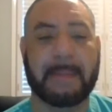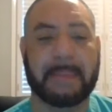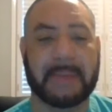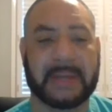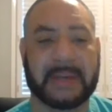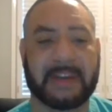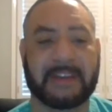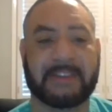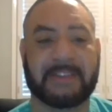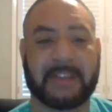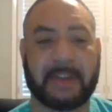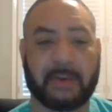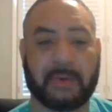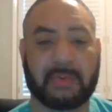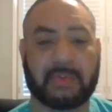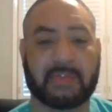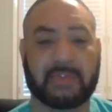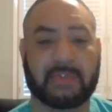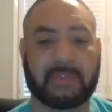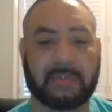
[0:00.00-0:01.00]
because
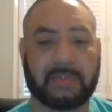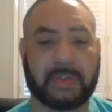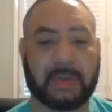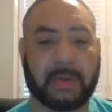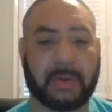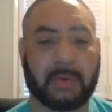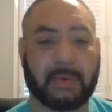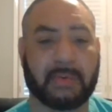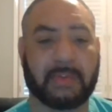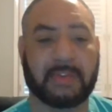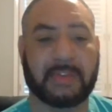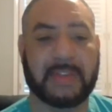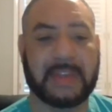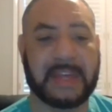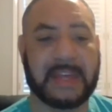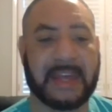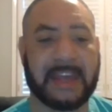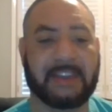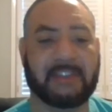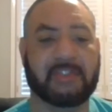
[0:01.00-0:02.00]

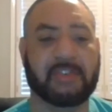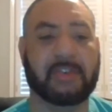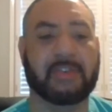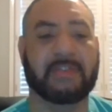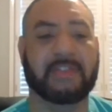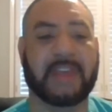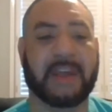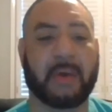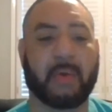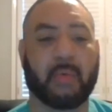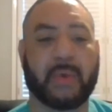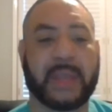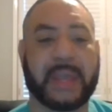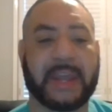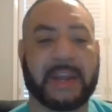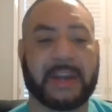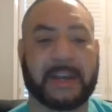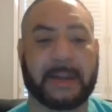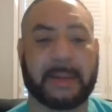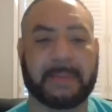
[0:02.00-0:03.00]
the issues that we
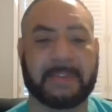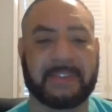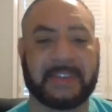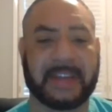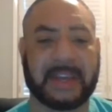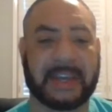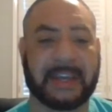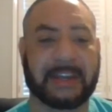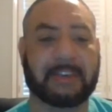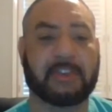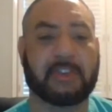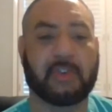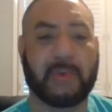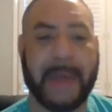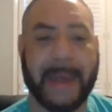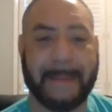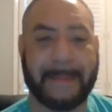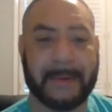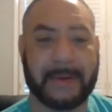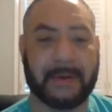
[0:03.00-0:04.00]
end up seeing do
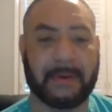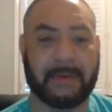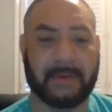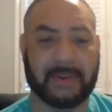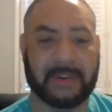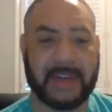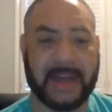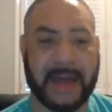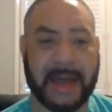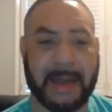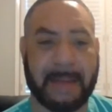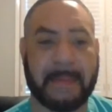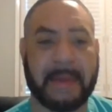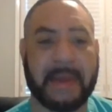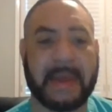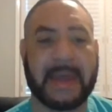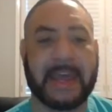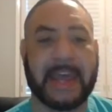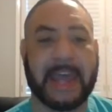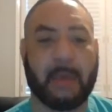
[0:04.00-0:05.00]
happen over time,
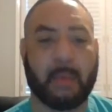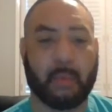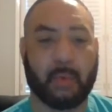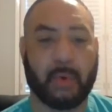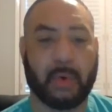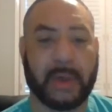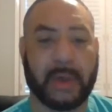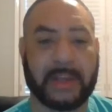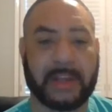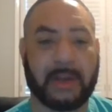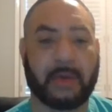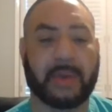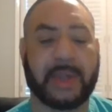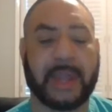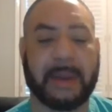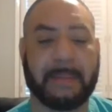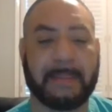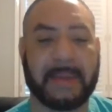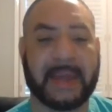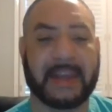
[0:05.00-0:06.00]
and
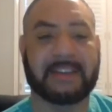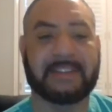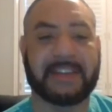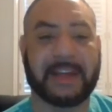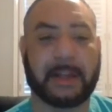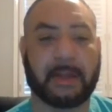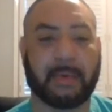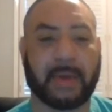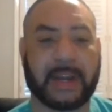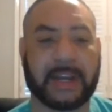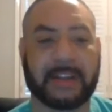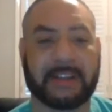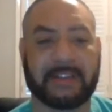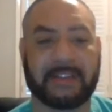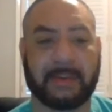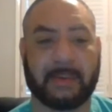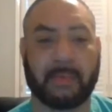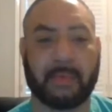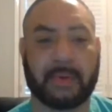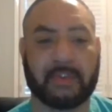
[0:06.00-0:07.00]
can be accelerated in
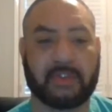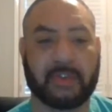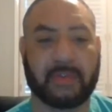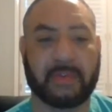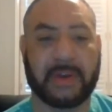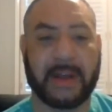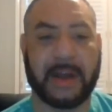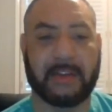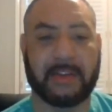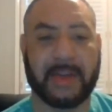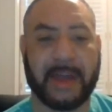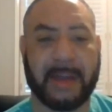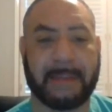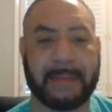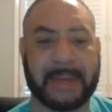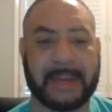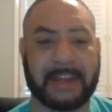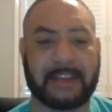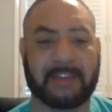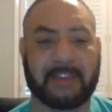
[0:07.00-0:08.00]
someone with juvenile
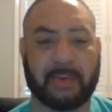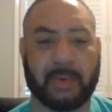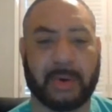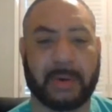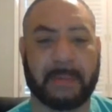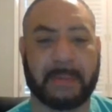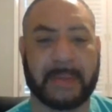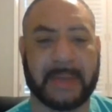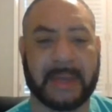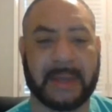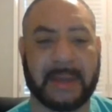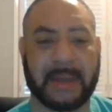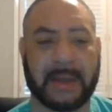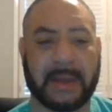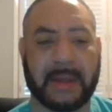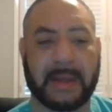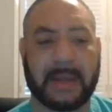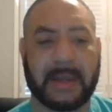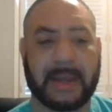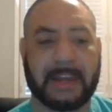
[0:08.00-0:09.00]
diabetes. So you want to be
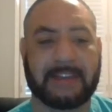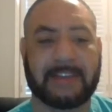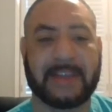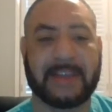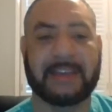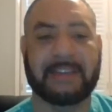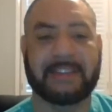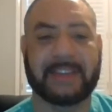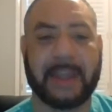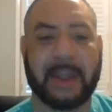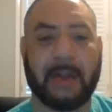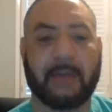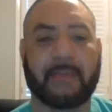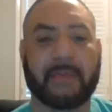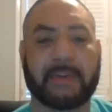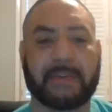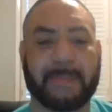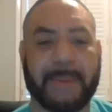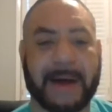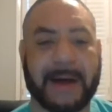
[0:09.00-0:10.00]
as
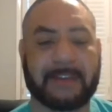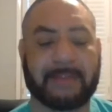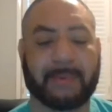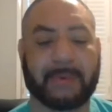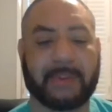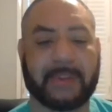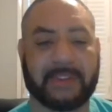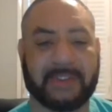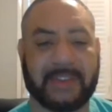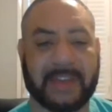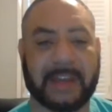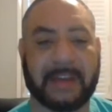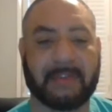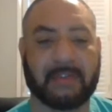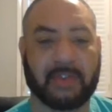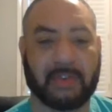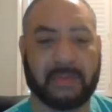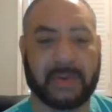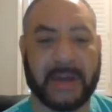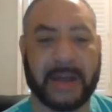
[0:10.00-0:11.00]
careful as possible in the setting of
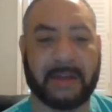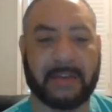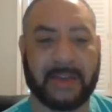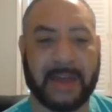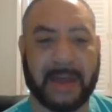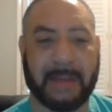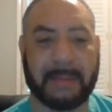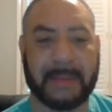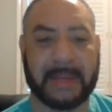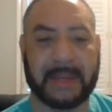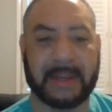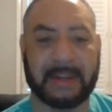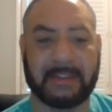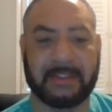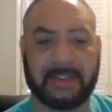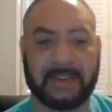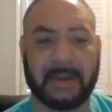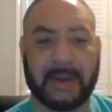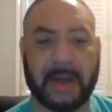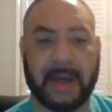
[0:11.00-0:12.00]
juvenile
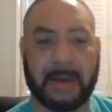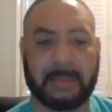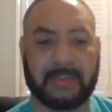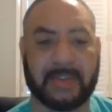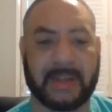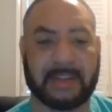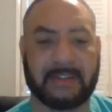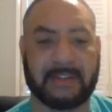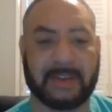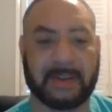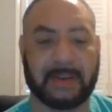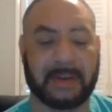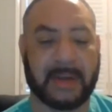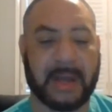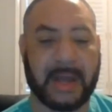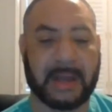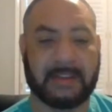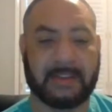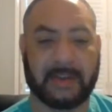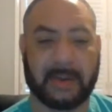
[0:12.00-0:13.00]
diabetes. So that's an
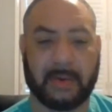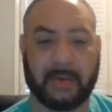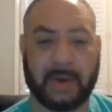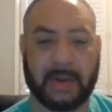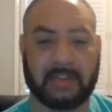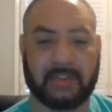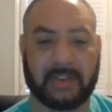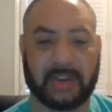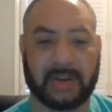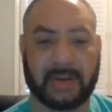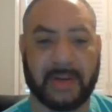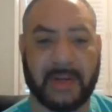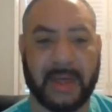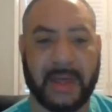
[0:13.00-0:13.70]
excellent question.